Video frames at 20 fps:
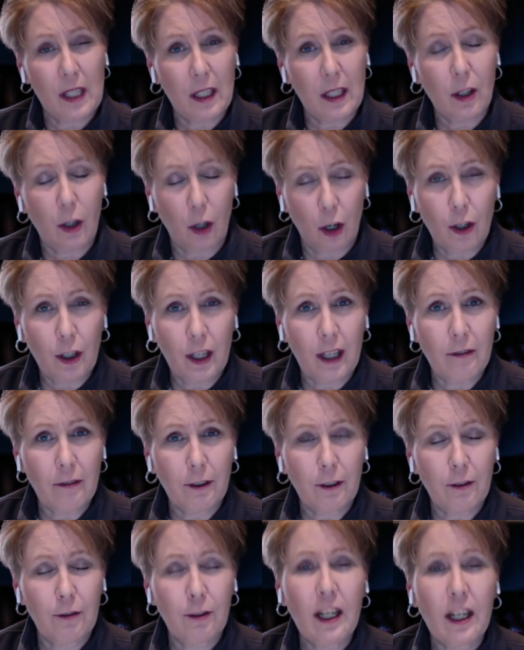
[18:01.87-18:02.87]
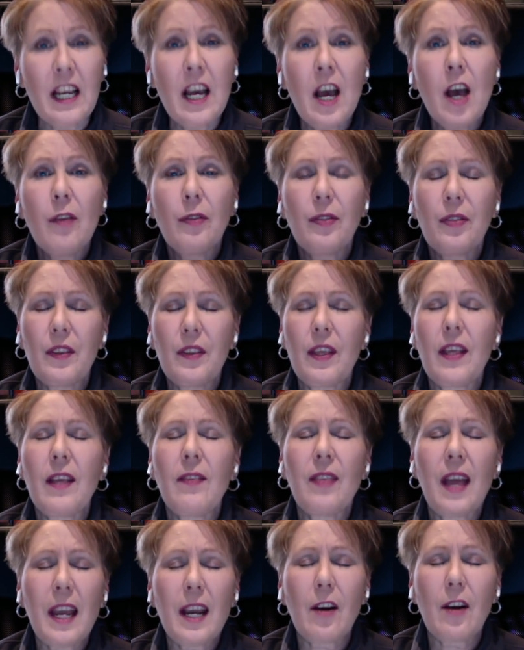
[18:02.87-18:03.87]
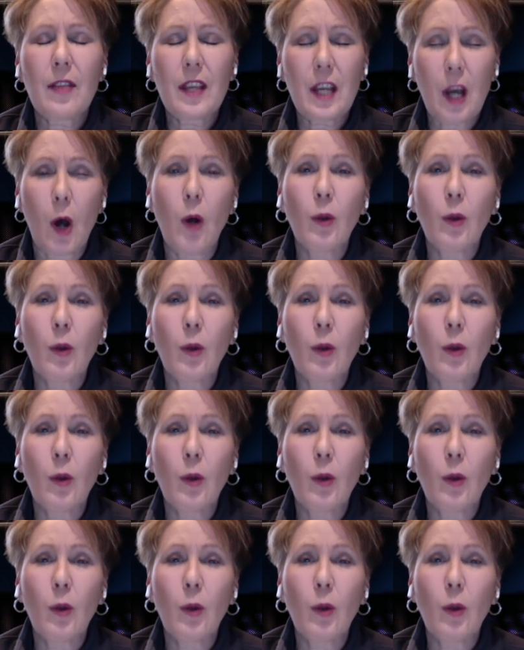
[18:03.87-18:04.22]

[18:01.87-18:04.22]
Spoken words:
did earn it for free, they are the